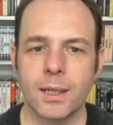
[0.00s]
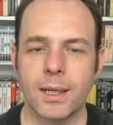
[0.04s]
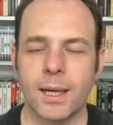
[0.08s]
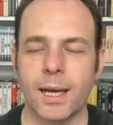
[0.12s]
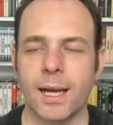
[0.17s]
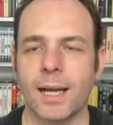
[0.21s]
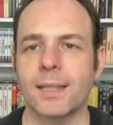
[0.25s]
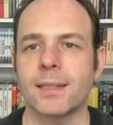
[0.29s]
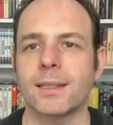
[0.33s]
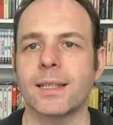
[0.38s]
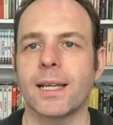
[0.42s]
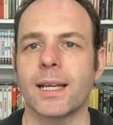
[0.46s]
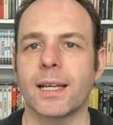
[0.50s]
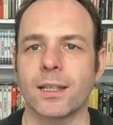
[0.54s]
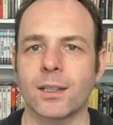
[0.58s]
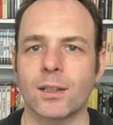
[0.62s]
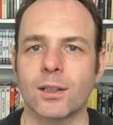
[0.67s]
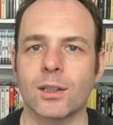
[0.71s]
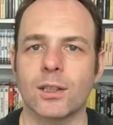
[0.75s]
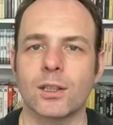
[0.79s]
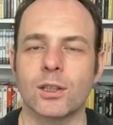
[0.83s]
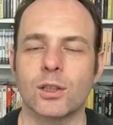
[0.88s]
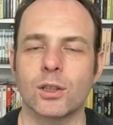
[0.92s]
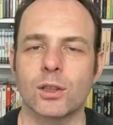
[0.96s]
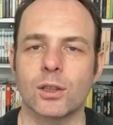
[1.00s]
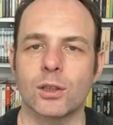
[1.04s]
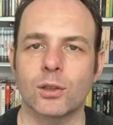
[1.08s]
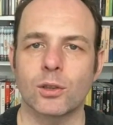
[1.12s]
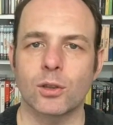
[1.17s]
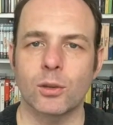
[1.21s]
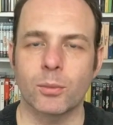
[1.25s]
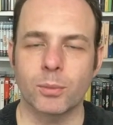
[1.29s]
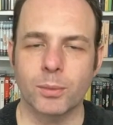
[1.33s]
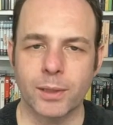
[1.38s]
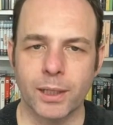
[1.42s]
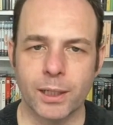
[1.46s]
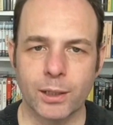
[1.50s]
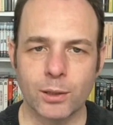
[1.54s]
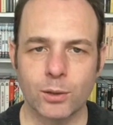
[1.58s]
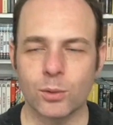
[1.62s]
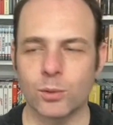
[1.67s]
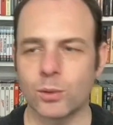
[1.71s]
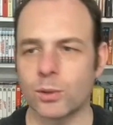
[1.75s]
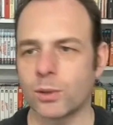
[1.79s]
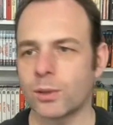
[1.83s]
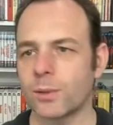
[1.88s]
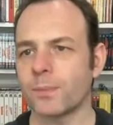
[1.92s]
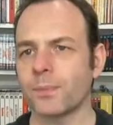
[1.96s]
and English
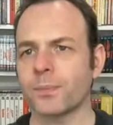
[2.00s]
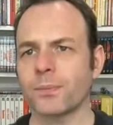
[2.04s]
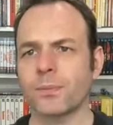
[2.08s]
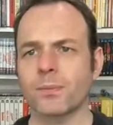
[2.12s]
subtitles.